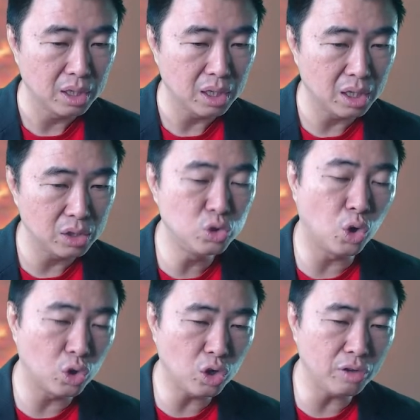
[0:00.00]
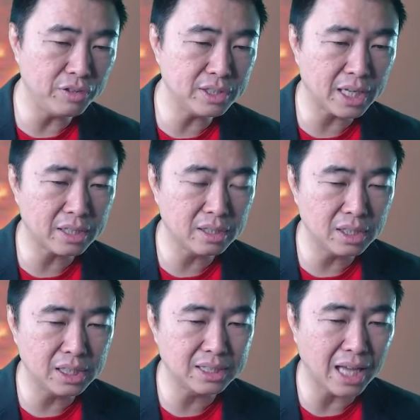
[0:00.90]
your northeast sector
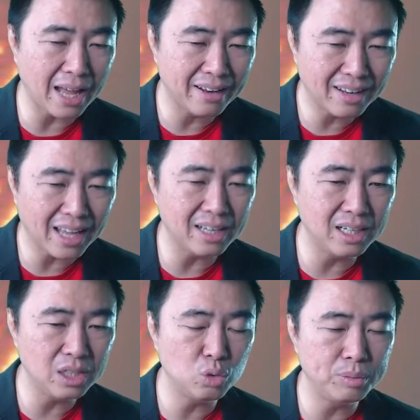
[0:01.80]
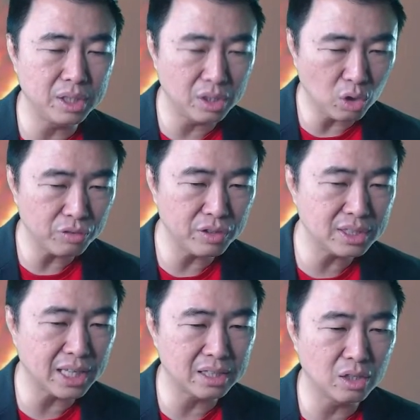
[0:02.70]
is unlikely to be the
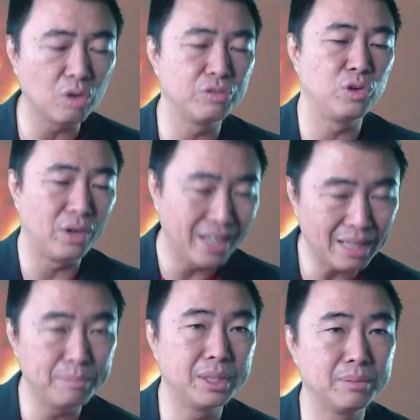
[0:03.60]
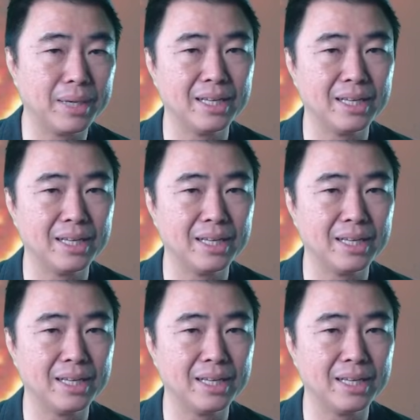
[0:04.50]
northeast sector of your neighbor.